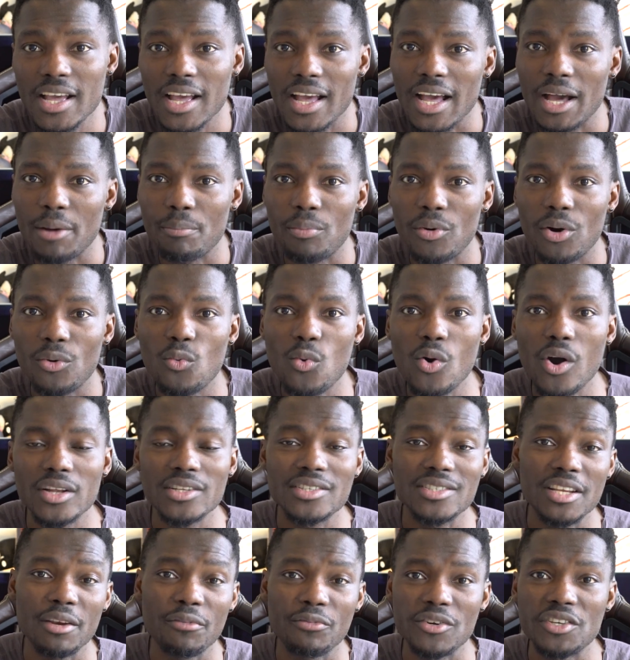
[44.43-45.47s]
but
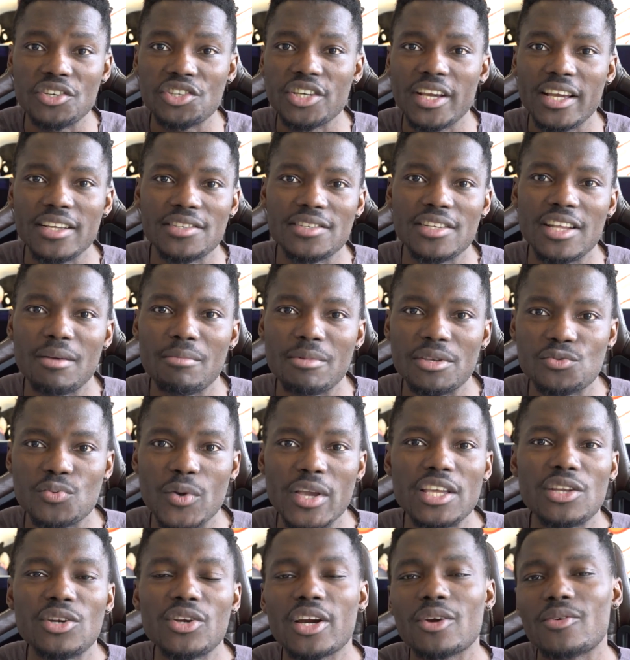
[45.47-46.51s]
what differentiates them is
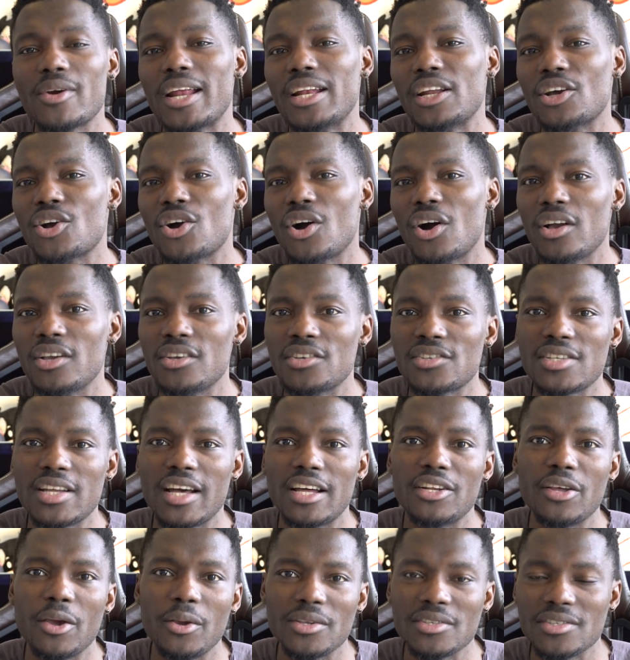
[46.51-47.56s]
when you look around the car, you
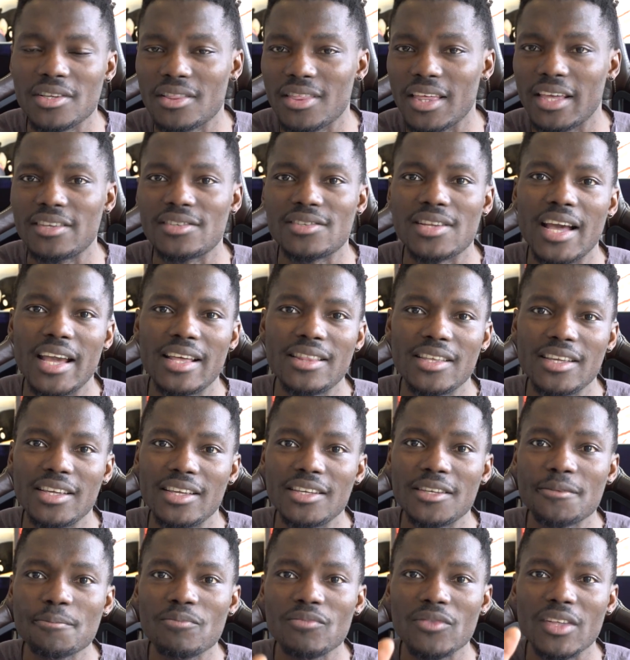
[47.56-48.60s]
start noticing things like the